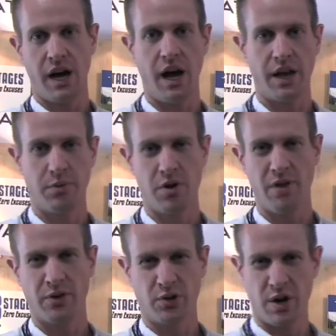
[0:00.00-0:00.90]
The
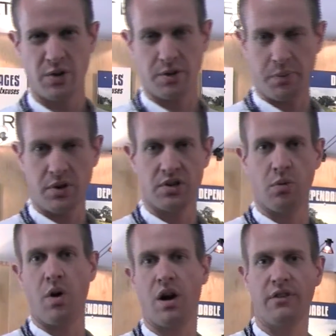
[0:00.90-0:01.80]
Renovo Trio is a
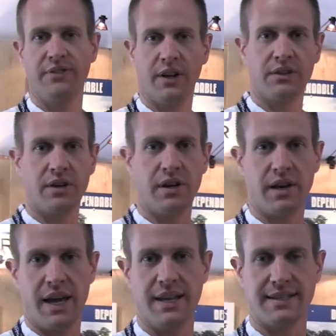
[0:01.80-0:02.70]
personal water
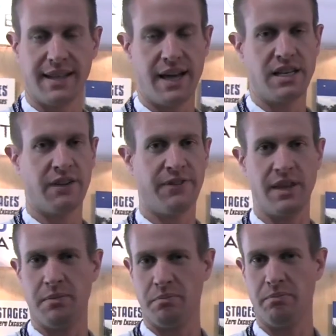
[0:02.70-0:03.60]
filter, and it's a lot
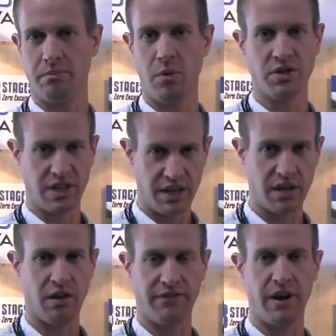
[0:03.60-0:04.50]
different than most
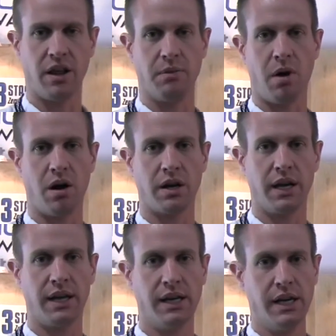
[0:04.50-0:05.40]
anything you'll find on the
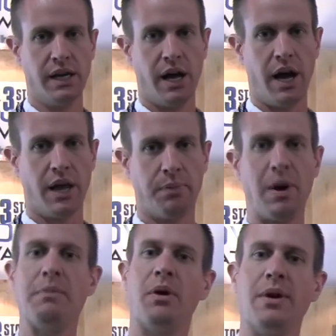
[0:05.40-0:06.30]
market. The
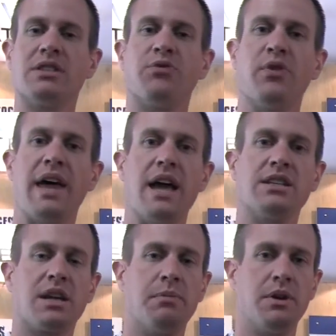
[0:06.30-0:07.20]
primary reason for that
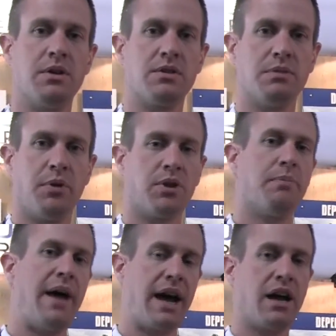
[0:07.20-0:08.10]
is it can be used in both
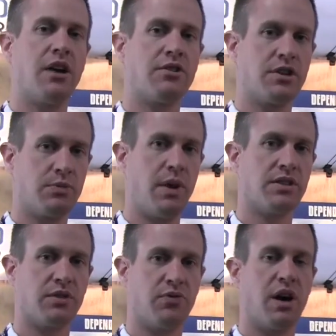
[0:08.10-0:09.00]
the back country as well
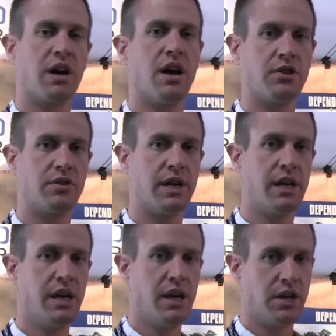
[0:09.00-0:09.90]
as the front
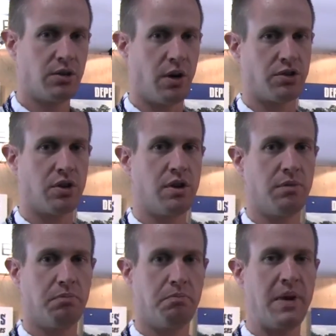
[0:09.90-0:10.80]
country. So I'll show
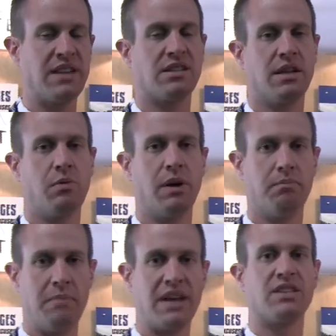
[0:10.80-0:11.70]
you basically
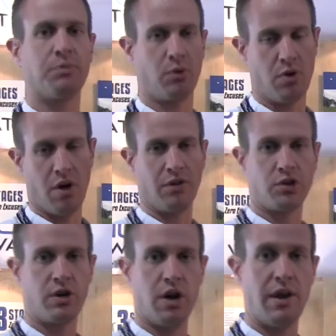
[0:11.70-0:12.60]
what makes up the Renovo
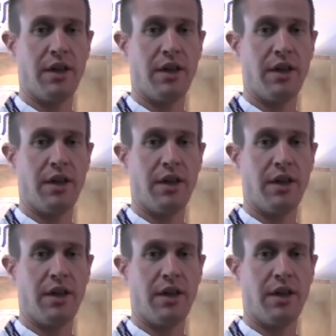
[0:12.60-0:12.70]
Trio.